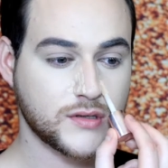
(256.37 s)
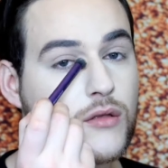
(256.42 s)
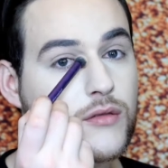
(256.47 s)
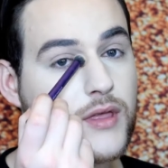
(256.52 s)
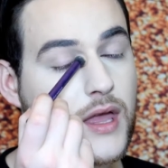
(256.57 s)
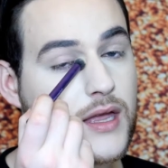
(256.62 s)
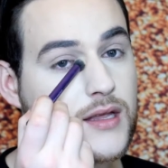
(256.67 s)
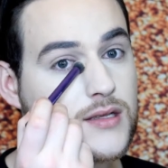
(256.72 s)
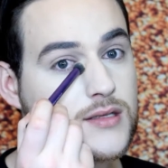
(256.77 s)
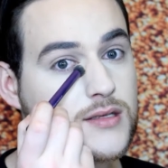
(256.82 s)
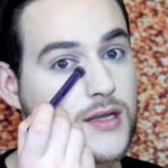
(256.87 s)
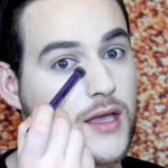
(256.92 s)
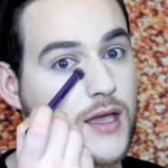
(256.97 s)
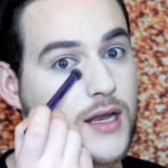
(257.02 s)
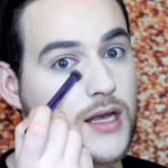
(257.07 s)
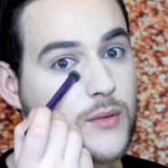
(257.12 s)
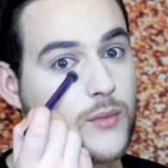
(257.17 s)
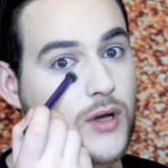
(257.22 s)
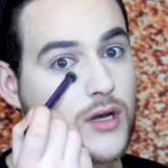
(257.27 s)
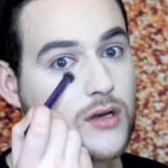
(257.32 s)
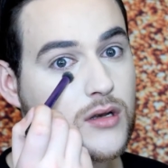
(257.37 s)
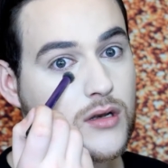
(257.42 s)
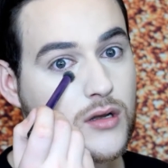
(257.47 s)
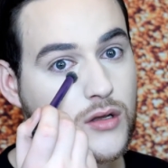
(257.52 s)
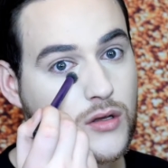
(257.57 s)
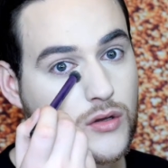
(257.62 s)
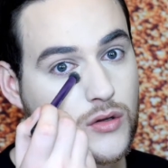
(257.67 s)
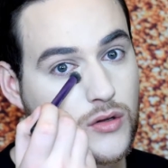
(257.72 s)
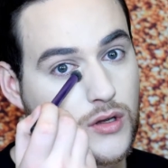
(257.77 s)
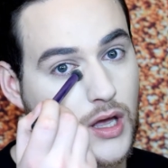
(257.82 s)
Thanks to anyone
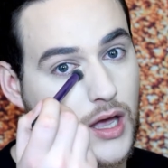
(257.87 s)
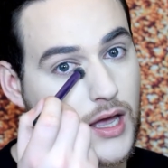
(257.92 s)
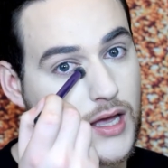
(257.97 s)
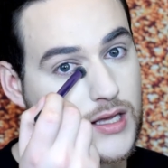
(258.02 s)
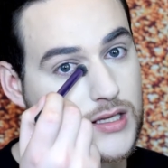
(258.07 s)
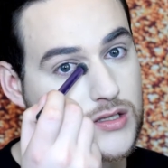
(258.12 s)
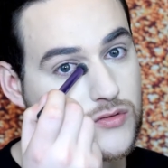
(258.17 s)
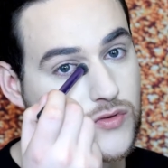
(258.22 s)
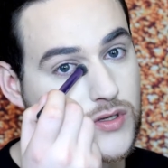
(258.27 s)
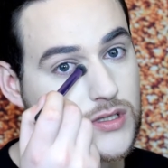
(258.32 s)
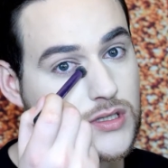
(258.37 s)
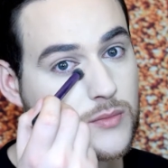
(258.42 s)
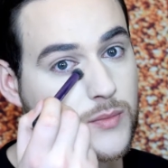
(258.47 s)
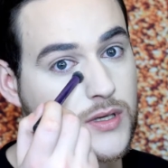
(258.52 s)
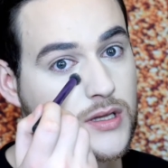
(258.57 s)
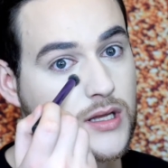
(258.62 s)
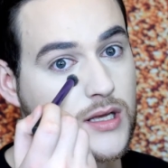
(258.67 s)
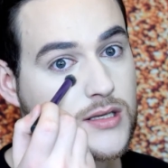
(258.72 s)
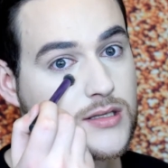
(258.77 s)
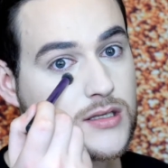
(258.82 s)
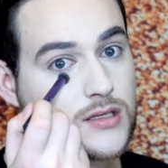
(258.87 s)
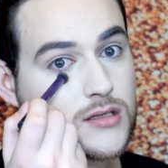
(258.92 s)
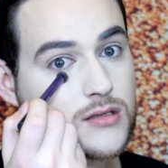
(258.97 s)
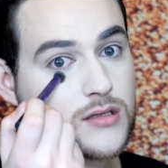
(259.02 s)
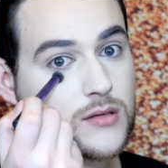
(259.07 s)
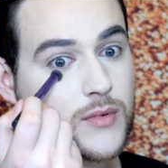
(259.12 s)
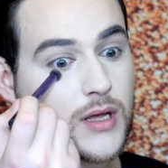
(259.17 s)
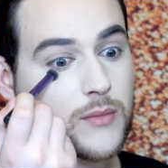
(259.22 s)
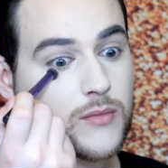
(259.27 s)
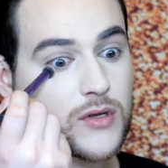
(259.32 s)
who has recently listened
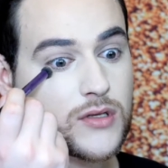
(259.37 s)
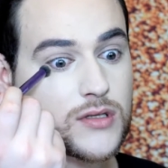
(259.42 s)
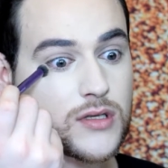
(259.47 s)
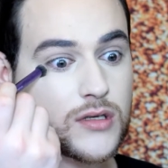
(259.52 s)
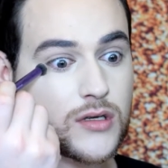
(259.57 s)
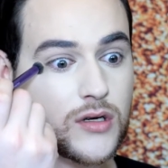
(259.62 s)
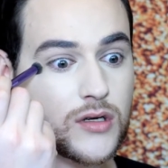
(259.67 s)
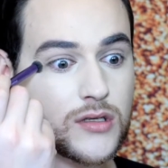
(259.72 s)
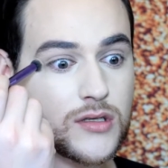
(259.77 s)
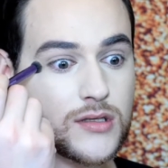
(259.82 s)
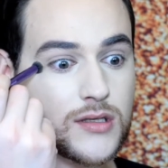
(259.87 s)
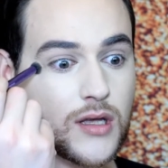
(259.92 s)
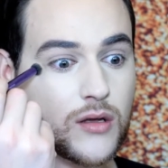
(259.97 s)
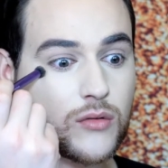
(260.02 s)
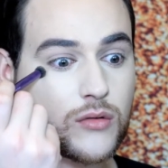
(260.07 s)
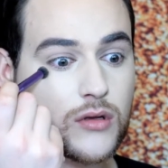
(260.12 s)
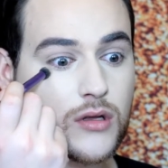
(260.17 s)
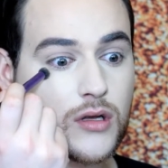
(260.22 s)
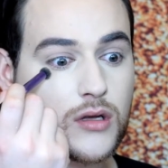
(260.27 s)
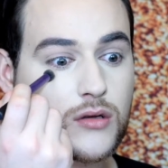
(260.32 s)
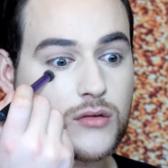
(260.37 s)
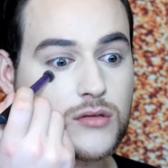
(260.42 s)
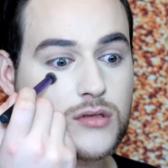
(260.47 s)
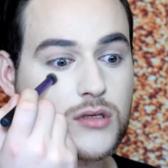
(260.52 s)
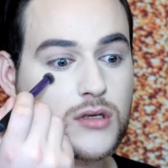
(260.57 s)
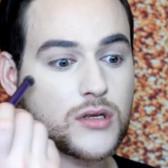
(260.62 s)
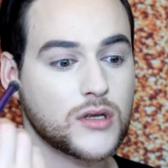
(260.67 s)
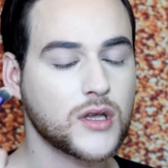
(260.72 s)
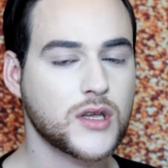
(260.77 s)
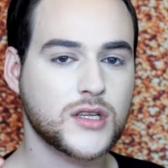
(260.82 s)
to my music on
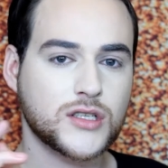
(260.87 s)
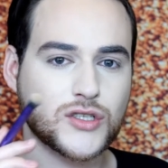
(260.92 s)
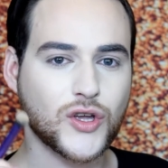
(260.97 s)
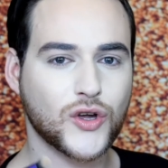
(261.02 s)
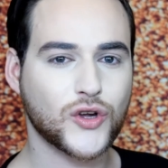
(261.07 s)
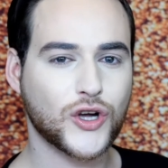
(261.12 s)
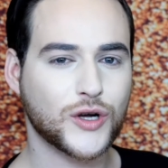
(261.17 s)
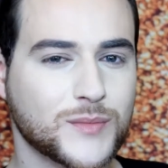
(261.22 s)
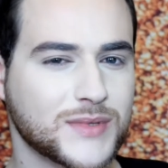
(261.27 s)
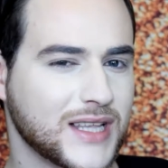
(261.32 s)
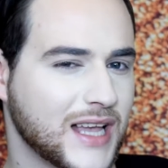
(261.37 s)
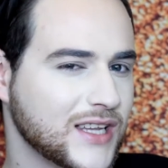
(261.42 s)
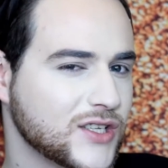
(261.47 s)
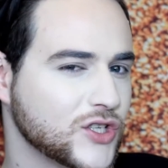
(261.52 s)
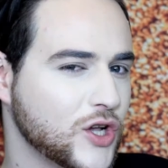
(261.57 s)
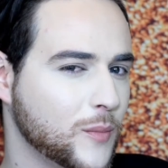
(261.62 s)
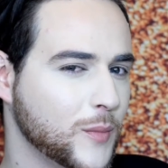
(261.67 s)
SoundCloud.com/Scott